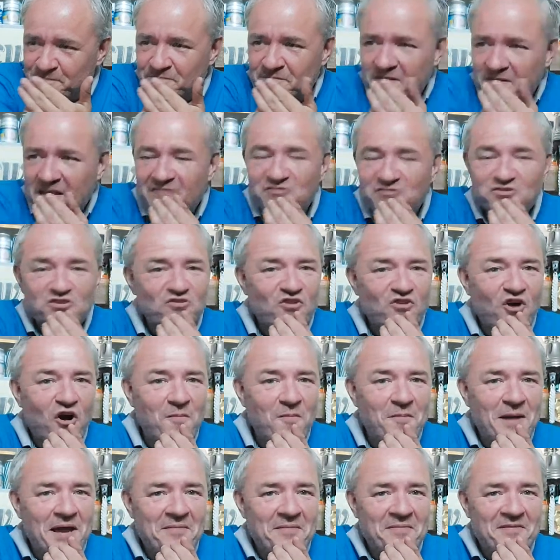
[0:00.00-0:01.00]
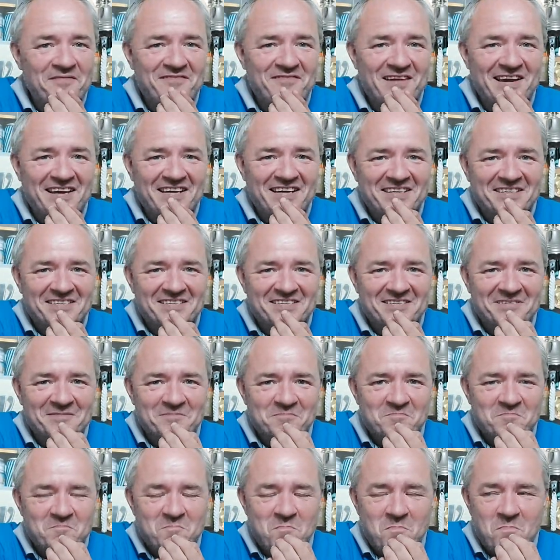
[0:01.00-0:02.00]
I've still got a baby face.
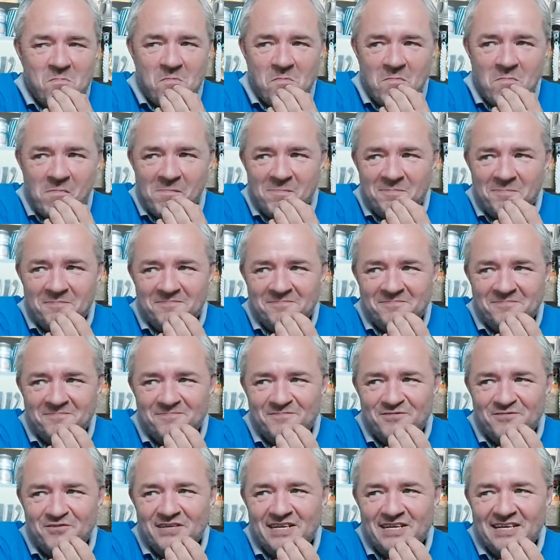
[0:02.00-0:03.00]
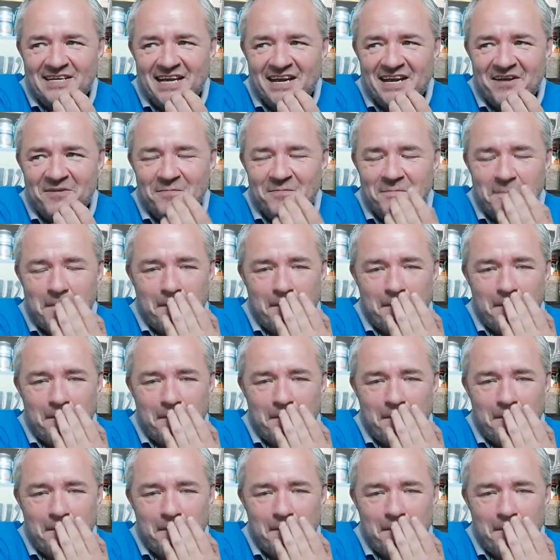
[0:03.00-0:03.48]
Fucking hell.